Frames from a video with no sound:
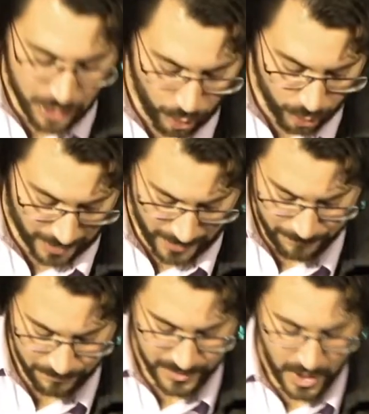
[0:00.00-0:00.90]
Korah
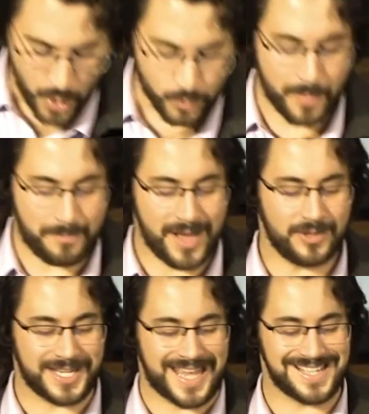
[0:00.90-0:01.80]

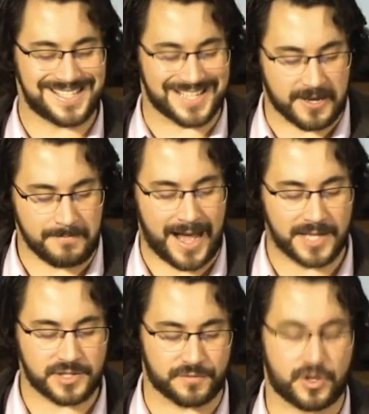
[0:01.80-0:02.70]
rebelled against the
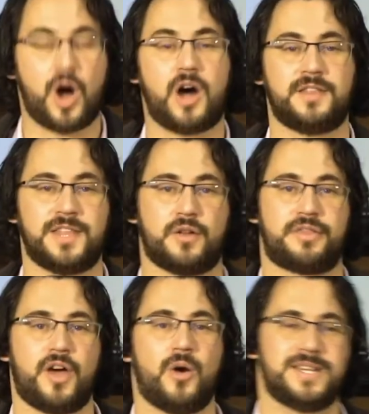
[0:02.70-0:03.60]
commands of God and the
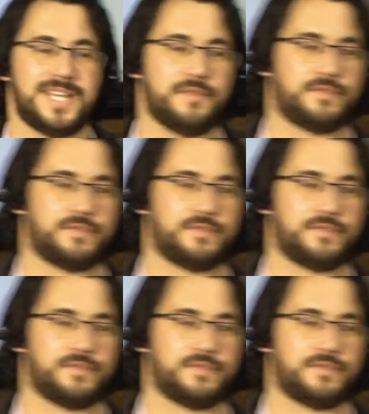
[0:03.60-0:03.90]
authority